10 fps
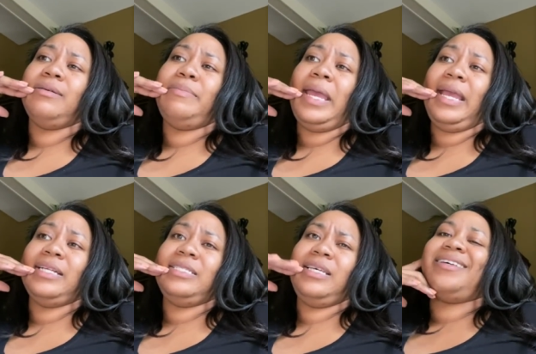
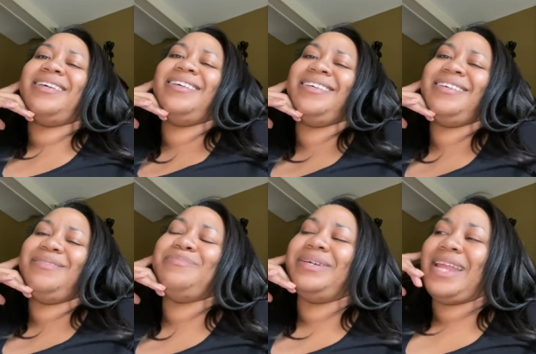panties.
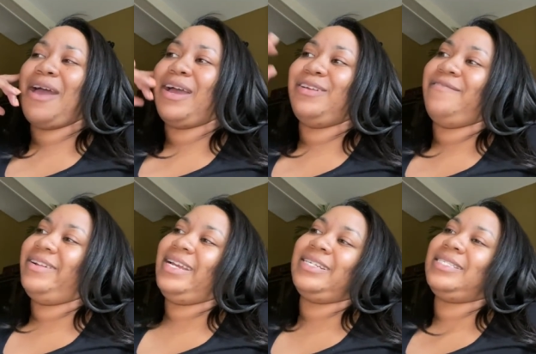But now I know for
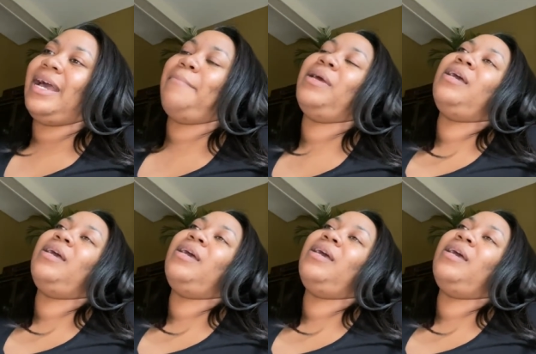next time.